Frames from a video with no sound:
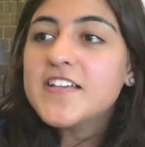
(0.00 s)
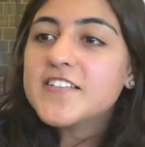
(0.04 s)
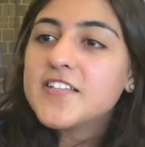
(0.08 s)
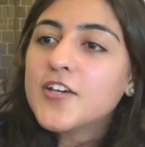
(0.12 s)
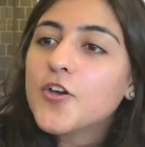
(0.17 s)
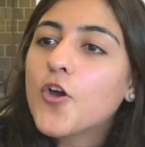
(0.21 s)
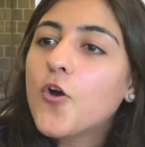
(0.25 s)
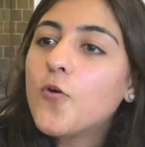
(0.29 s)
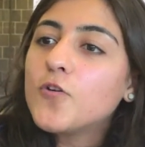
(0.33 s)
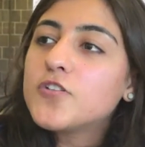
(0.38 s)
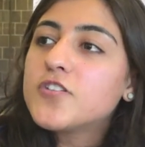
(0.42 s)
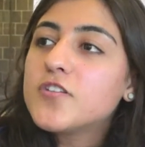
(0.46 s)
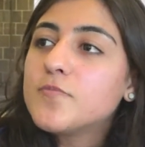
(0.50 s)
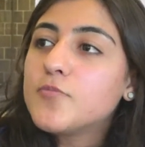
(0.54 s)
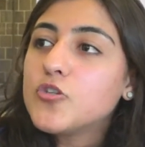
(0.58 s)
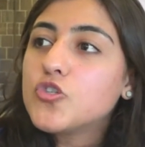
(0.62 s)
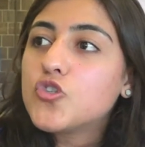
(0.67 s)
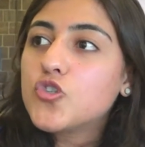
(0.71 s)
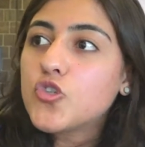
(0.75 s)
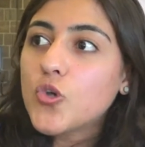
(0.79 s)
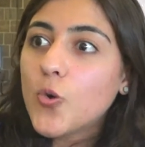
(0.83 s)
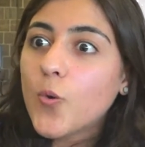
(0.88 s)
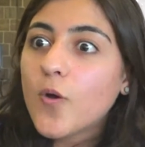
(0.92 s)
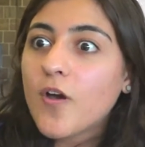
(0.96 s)
it going to be
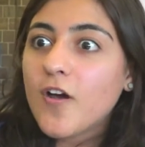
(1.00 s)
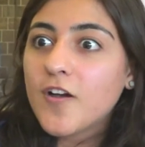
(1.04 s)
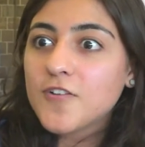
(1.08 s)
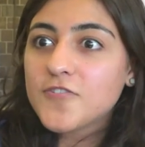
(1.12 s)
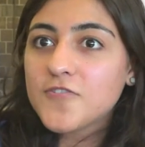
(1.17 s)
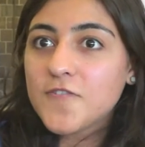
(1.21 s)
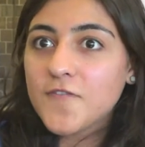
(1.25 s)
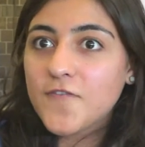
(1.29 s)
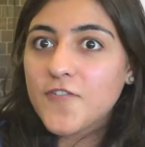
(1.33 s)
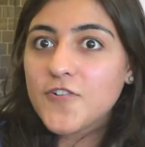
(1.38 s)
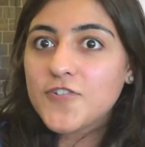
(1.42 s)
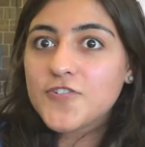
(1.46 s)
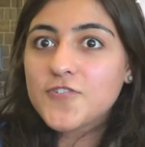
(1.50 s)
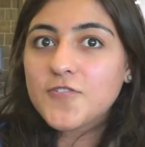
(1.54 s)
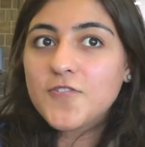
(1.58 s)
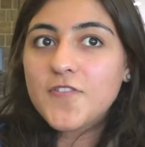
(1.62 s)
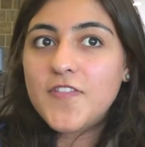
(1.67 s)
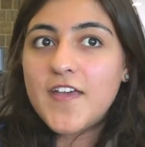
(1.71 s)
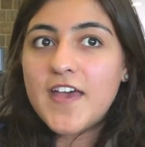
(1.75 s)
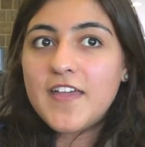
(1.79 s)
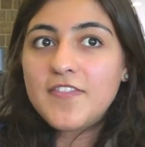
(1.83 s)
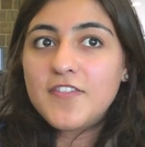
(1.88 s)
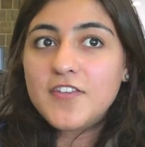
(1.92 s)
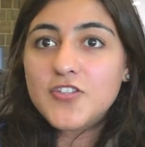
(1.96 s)
so controversial
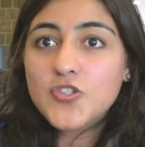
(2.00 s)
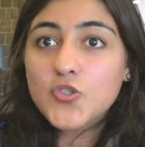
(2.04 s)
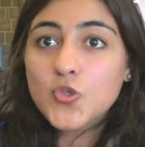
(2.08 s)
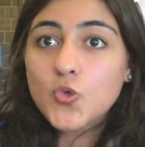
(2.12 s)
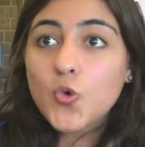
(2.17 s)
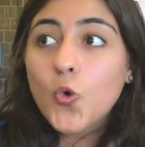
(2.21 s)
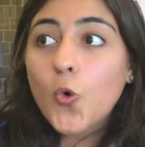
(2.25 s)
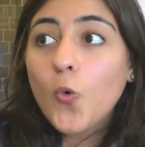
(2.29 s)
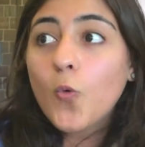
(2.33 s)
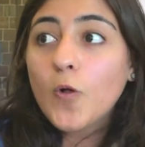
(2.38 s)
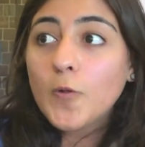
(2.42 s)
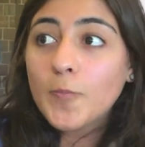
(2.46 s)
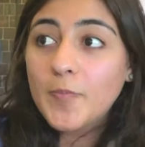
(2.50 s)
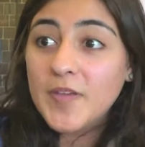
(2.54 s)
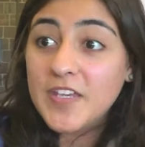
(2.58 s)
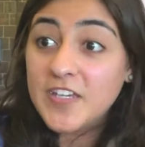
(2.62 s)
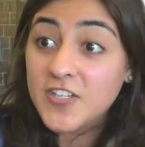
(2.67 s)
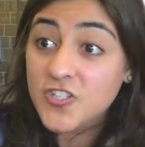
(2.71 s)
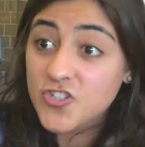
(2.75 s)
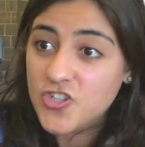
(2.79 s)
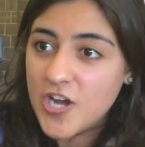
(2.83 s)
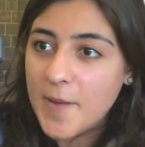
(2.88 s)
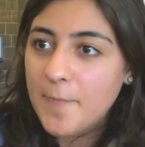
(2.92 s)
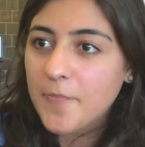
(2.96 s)
that the school will be
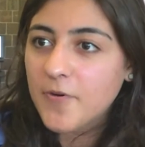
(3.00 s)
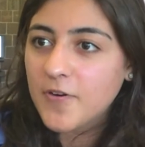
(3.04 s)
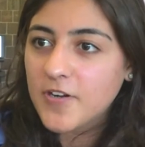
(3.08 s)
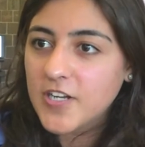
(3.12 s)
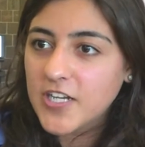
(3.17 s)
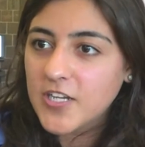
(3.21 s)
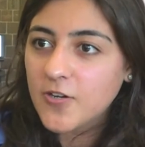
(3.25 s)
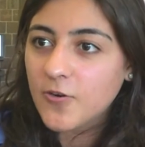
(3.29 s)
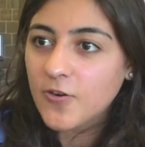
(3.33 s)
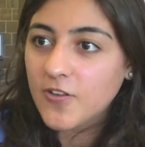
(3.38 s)
in jeopardy,